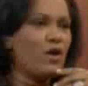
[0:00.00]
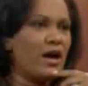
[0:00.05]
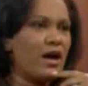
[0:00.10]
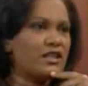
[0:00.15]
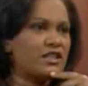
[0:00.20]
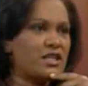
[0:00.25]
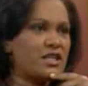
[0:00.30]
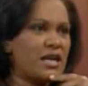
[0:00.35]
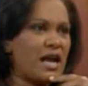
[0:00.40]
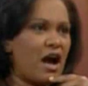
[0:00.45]
for you,
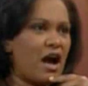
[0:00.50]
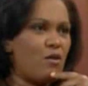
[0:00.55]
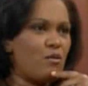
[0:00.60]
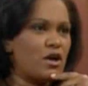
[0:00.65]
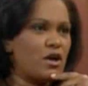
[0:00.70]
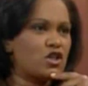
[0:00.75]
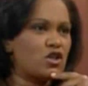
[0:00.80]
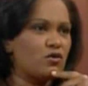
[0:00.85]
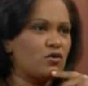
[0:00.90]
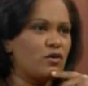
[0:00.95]
Ashley,
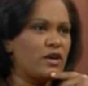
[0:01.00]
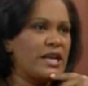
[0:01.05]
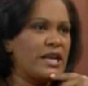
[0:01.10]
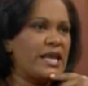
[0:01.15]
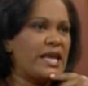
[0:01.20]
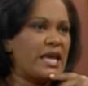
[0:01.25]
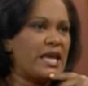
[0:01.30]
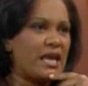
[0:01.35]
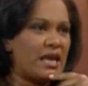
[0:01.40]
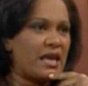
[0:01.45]
how much of
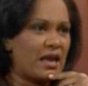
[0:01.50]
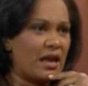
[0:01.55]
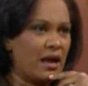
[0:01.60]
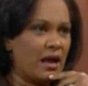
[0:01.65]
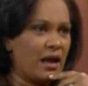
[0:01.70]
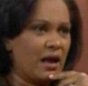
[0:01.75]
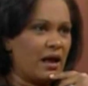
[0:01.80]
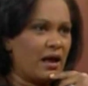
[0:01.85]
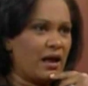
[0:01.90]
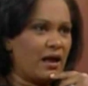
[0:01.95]

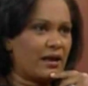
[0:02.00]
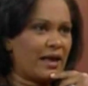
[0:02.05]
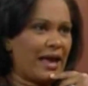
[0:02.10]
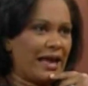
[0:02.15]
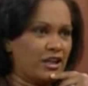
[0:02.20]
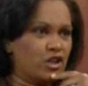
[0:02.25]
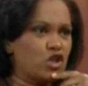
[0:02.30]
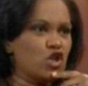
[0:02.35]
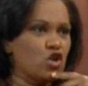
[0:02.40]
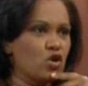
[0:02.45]
Lee
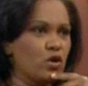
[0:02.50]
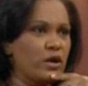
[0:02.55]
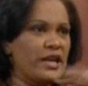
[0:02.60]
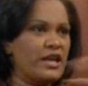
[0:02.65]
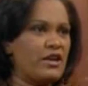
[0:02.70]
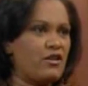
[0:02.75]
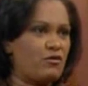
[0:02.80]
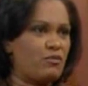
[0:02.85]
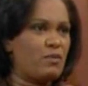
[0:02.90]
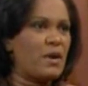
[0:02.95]
do
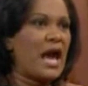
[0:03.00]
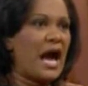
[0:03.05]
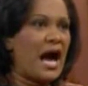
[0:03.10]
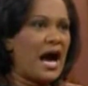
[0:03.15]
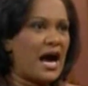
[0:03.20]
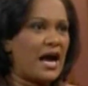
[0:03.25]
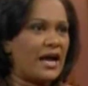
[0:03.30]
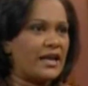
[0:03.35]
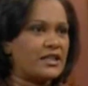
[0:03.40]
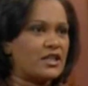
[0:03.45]
you leave
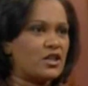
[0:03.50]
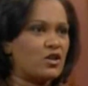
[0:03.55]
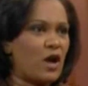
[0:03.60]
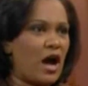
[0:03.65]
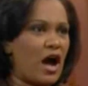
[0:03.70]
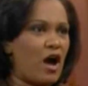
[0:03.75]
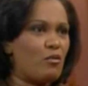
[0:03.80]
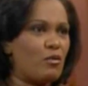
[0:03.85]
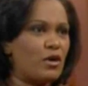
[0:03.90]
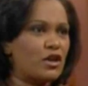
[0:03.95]
behind,
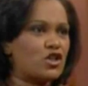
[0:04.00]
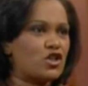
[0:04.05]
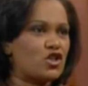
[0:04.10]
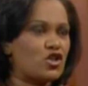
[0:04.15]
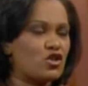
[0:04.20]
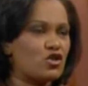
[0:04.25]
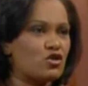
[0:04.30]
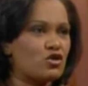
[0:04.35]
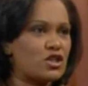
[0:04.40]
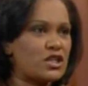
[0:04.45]
and how
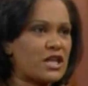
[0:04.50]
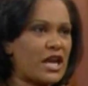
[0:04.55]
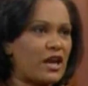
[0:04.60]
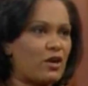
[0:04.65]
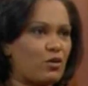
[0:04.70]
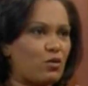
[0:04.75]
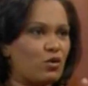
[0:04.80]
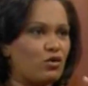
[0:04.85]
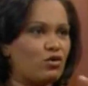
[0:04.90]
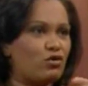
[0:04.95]
much do you
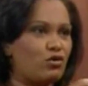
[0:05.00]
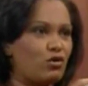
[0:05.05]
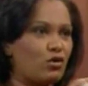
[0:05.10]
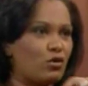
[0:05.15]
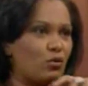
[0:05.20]
take